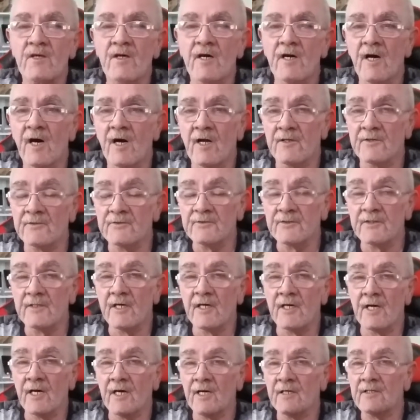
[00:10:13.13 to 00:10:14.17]
and
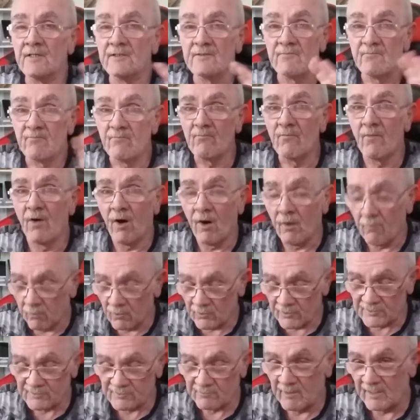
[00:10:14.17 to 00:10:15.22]
uh, I
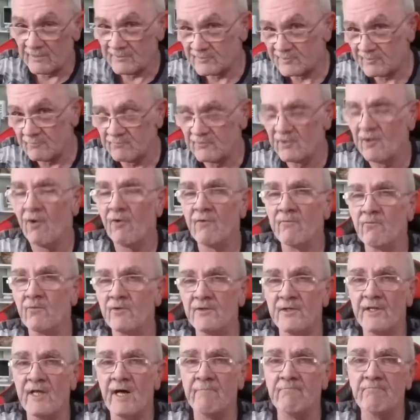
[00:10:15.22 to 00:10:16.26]
want to spend some time
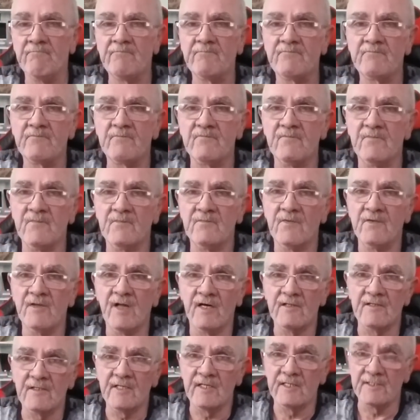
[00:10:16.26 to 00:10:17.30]
with them.
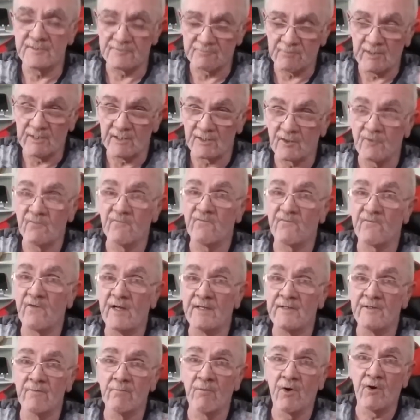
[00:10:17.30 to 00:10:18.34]
He's been a good
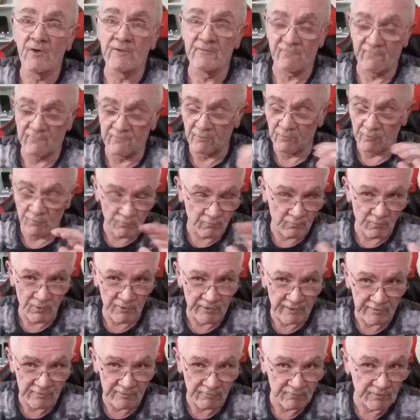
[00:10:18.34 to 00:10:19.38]
friend of mine through all my
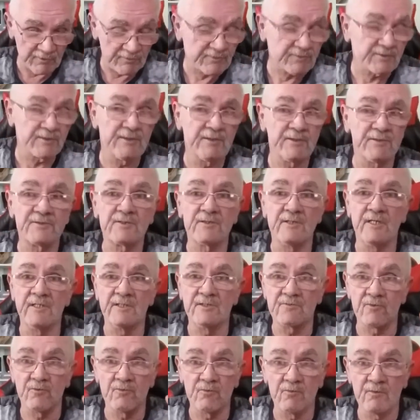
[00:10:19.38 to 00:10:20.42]
illnesses.
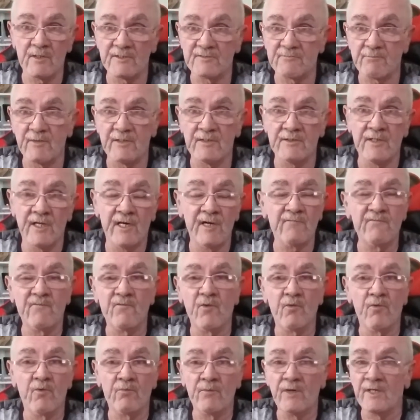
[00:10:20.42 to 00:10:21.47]
He's always been there
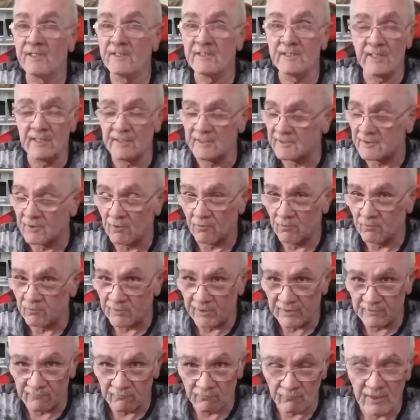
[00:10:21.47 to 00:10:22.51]
for me. He called
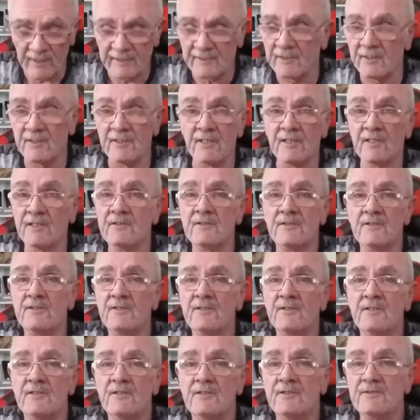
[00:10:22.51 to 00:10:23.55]
in regular
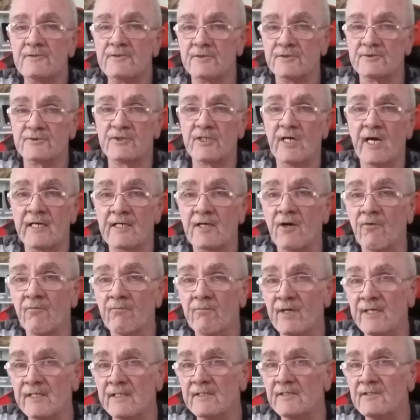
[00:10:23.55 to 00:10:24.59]
to check on
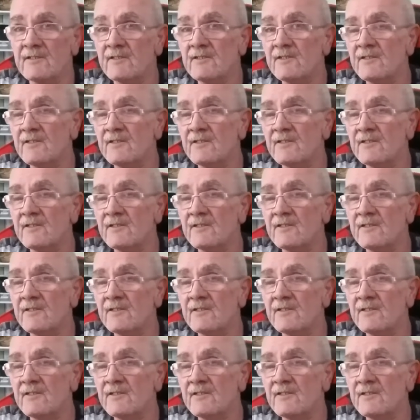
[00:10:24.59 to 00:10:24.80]
me,